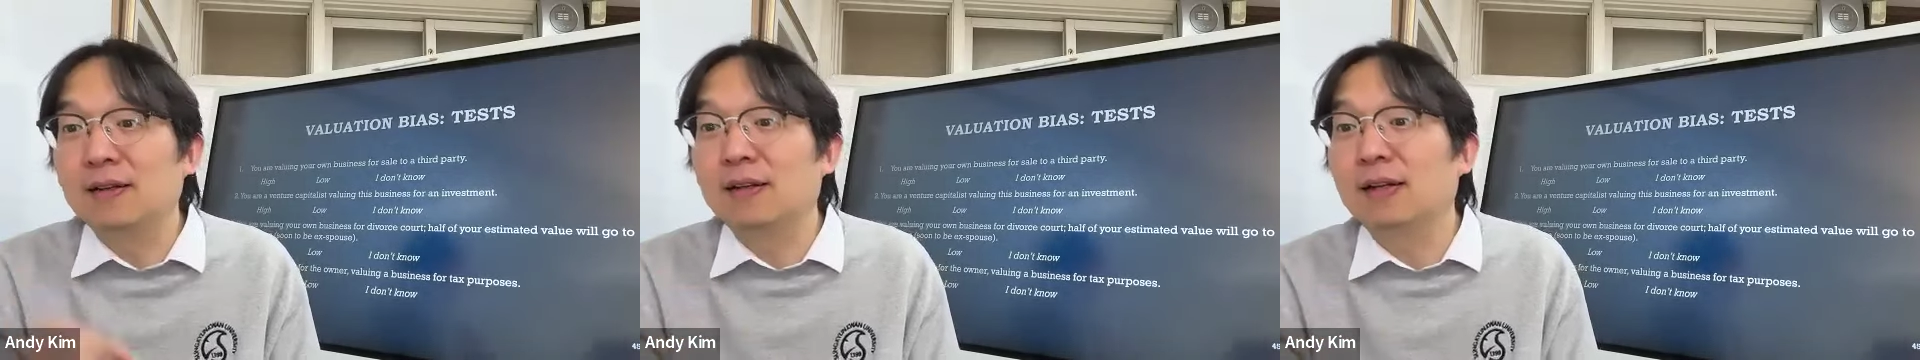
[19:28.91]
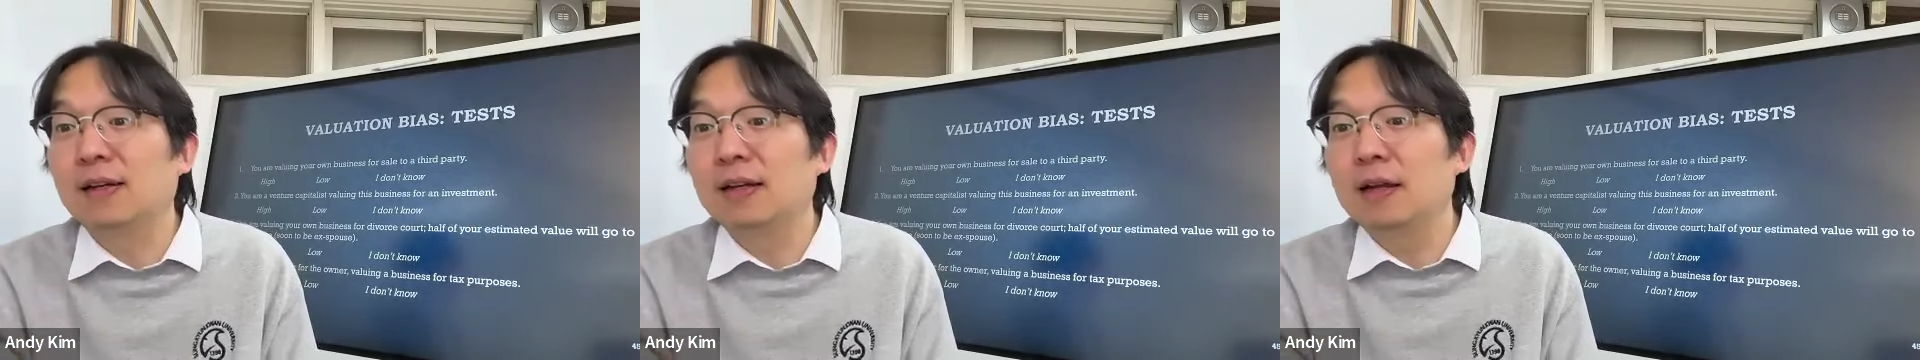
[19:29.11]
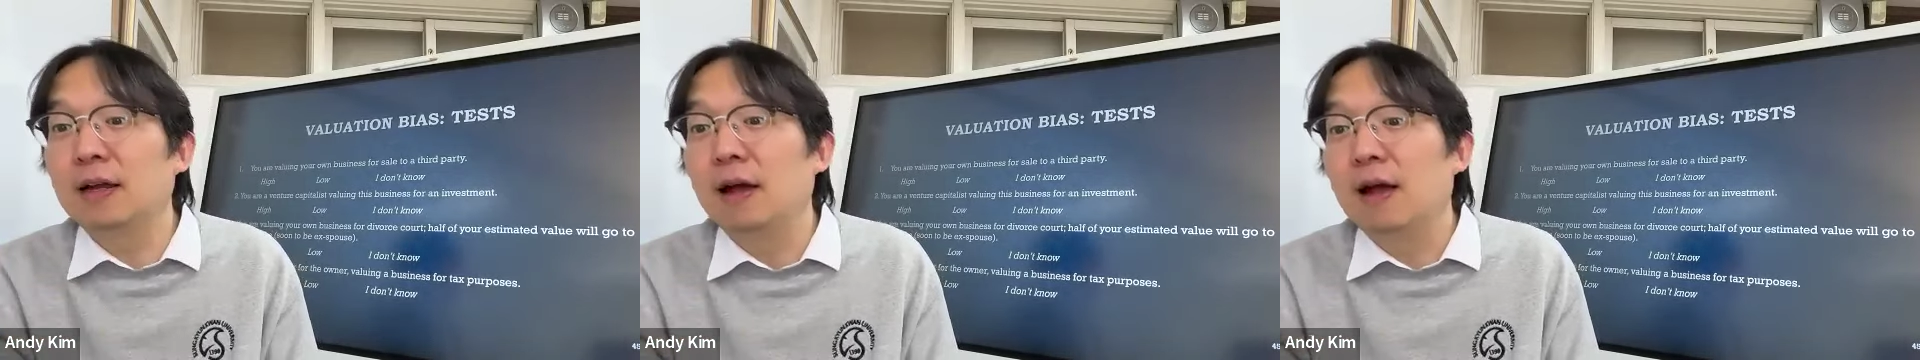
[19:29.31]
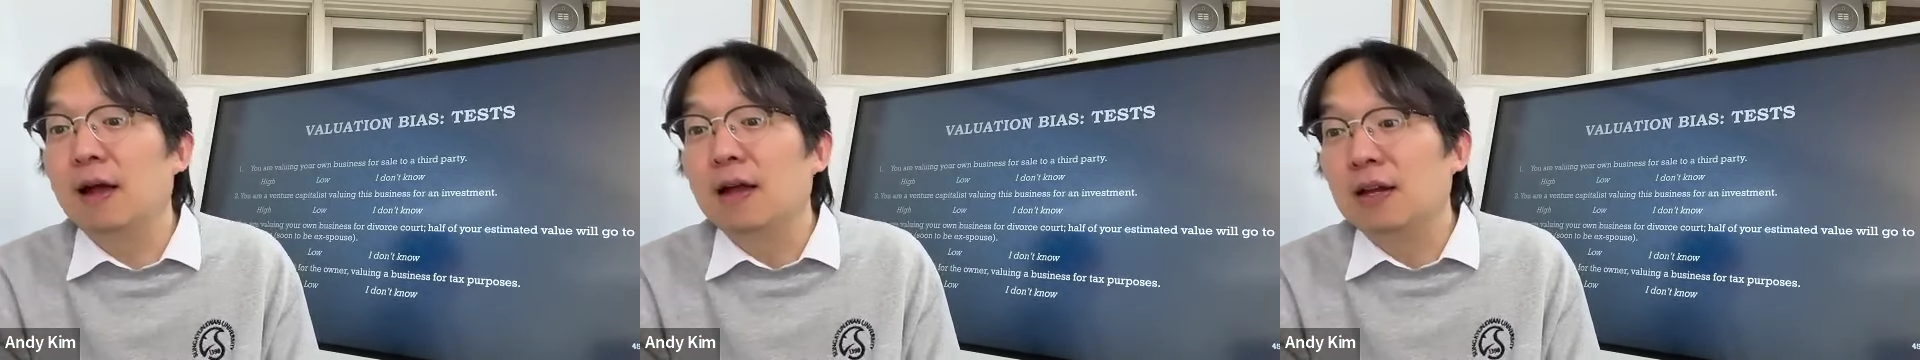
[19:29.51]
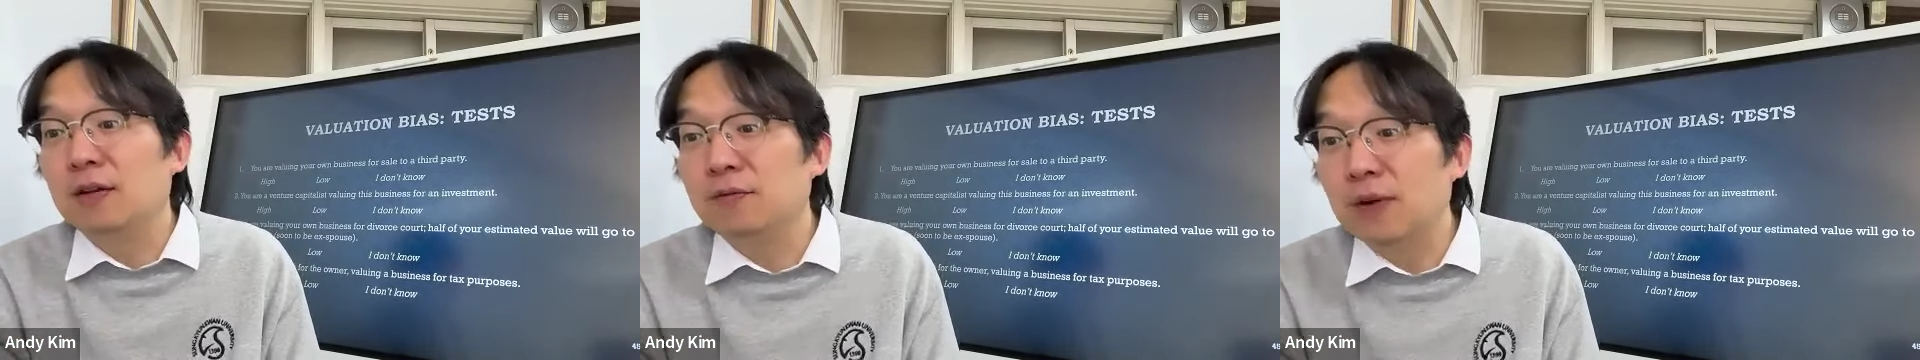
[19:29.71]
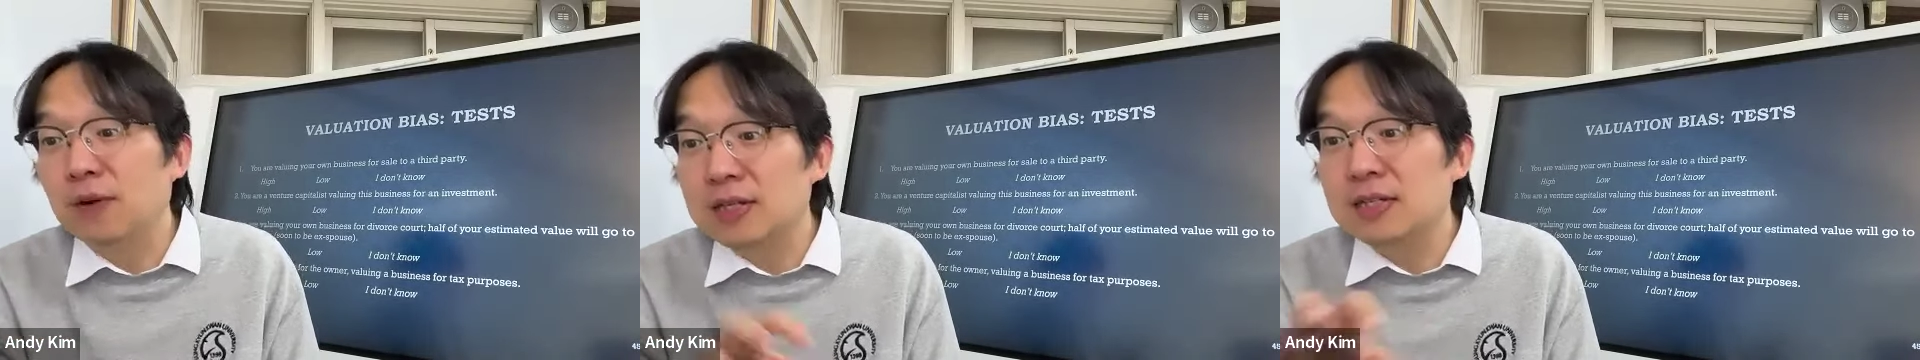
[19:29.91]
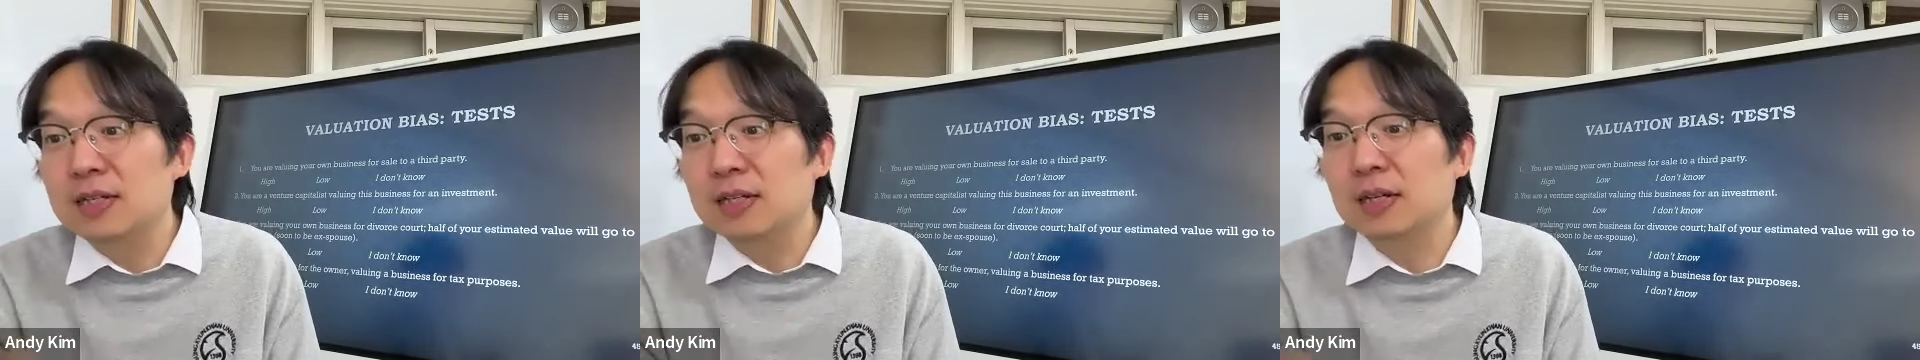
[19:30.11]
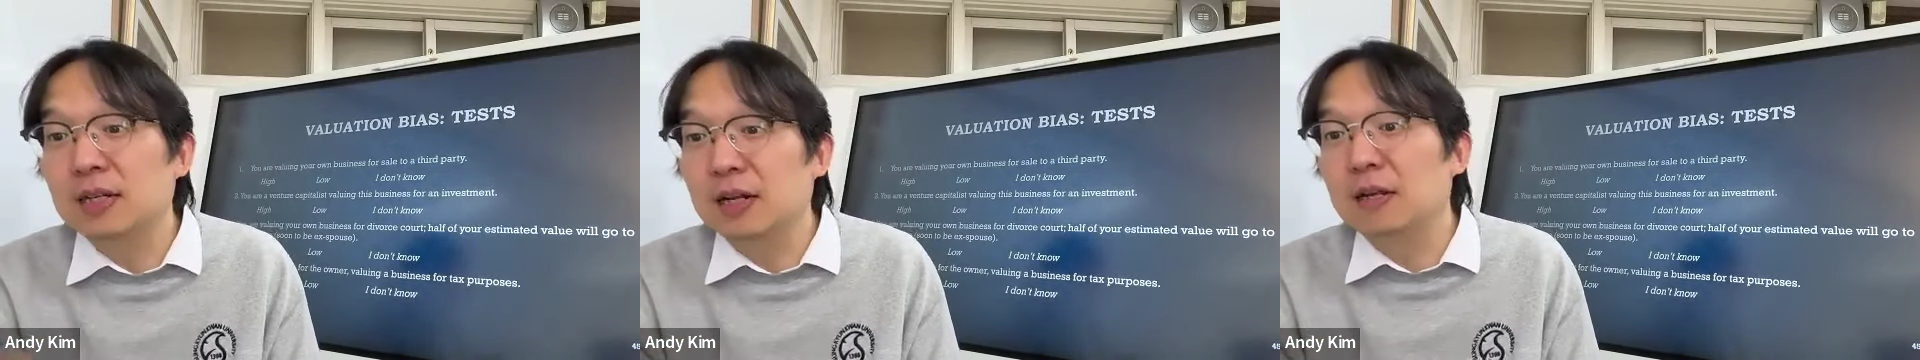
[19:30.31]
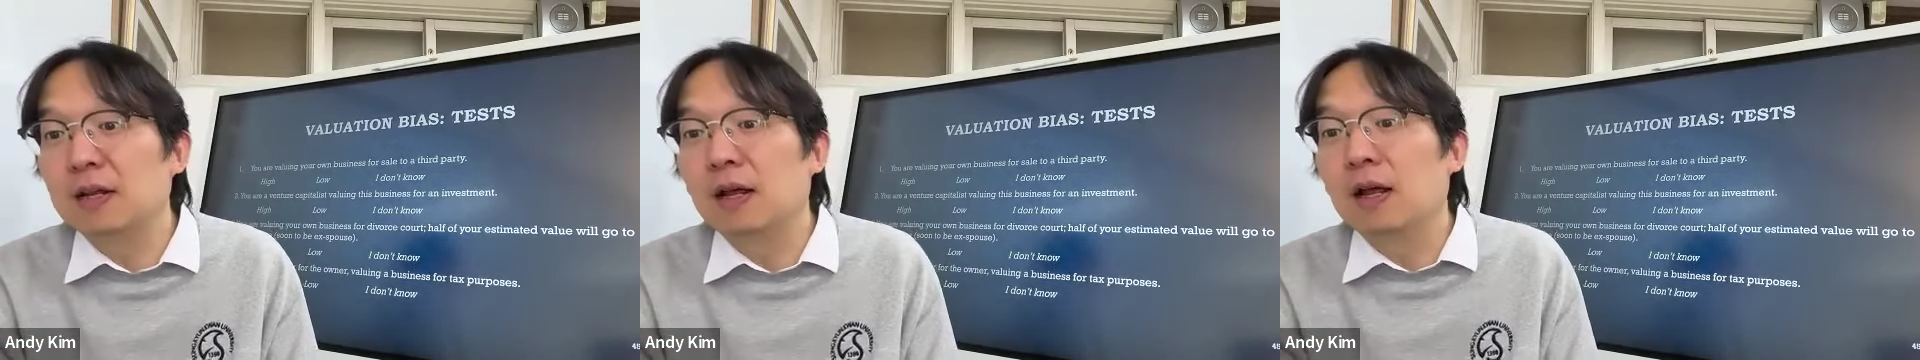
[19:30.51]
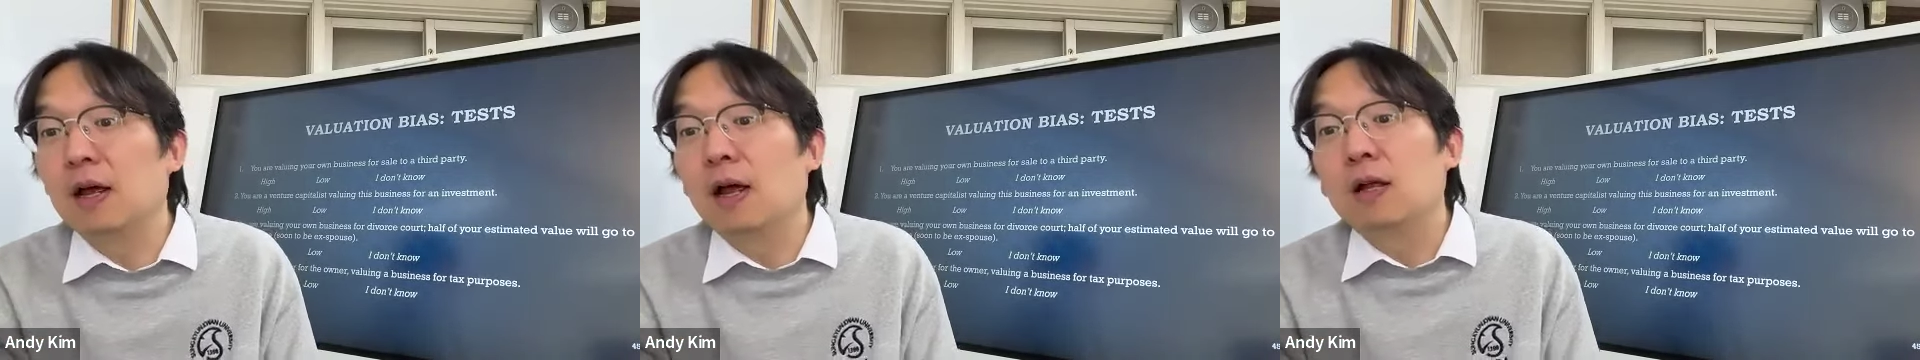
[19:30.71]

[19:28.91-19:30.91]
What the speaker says: okay? Investing in it.